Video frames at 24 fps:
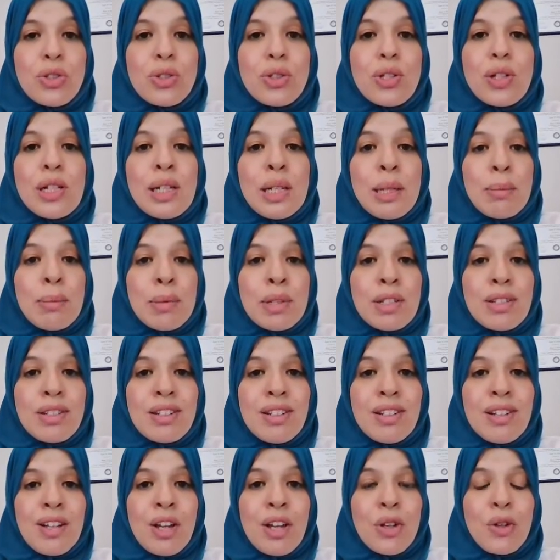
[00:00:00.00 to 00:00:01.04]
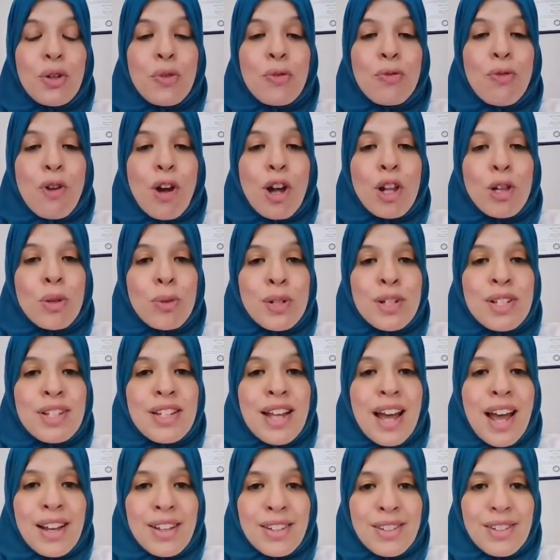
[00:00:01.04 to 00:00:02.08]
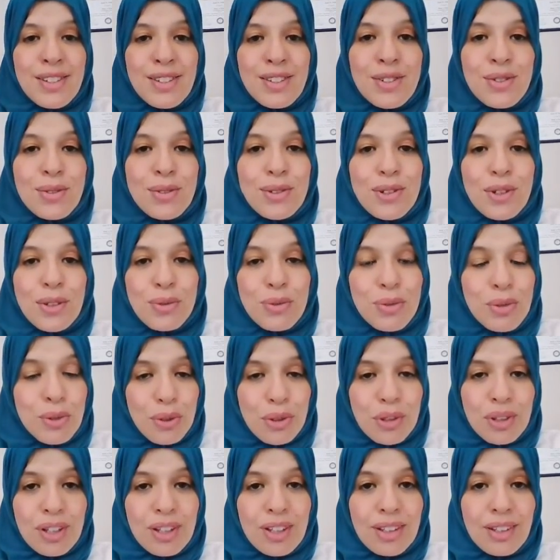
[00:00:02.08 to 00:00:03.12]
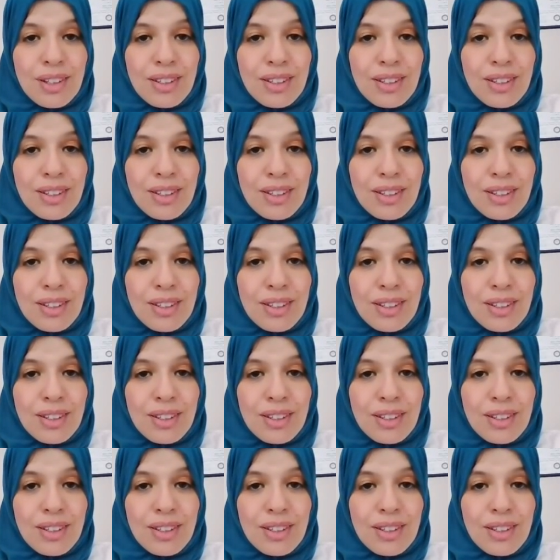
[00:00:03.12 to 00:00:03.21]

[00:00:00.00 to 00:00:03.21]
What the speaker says: to limit your followers' access to the truth.